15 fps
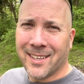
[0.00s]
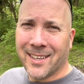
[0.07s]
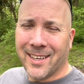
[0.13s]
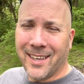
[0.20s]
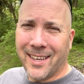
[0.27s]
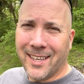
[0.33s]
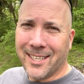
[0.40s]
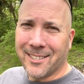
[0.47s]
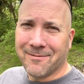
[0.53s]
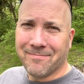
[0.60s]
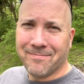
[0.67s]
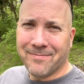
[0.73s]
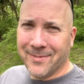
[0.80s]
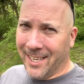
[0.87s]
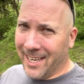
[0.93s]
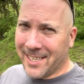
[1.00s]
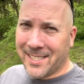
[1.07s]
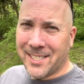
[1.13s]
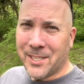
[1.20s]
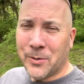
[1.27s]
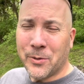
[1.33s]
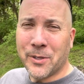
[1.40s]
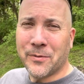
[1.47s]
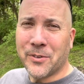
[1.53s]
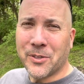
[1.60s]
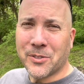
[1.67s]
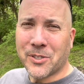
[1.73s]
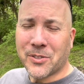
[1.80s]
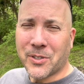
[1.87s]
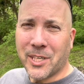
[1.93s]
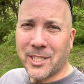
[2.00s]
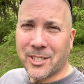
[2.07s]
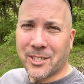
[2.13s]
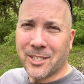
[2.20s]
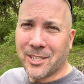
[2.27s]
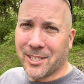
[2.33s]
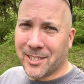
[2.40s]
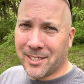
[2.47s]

And not a single one of you is a stranger.